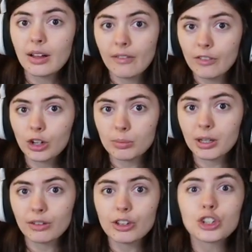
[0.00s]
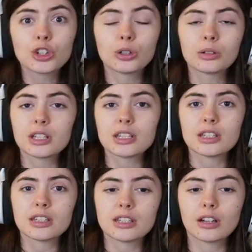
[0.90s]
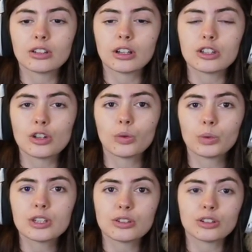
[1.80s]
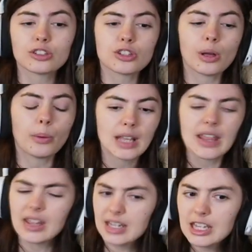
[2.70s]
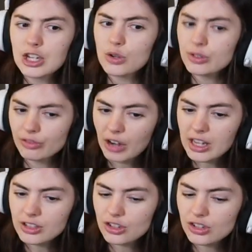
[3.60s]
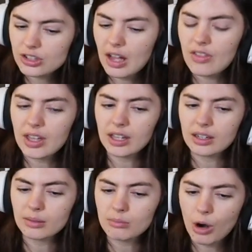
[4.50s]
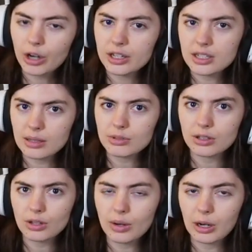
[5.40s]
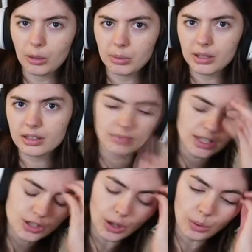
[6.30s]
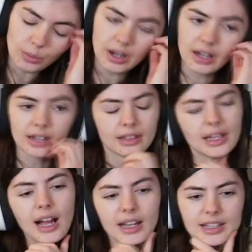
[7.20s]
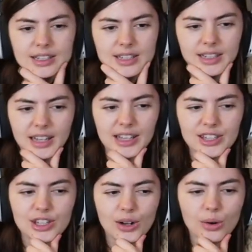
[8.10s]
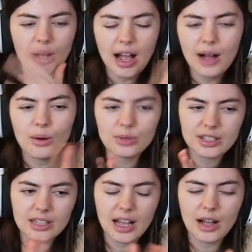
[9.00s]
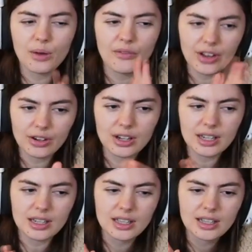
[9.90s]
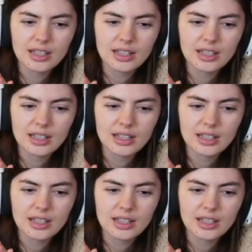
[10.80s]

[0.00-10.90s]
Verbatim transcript: very beneficial because he's done his own research. So, and then he knows French, and then Mark seems to know Arabic. So, uh, yeah, it's it's so how how very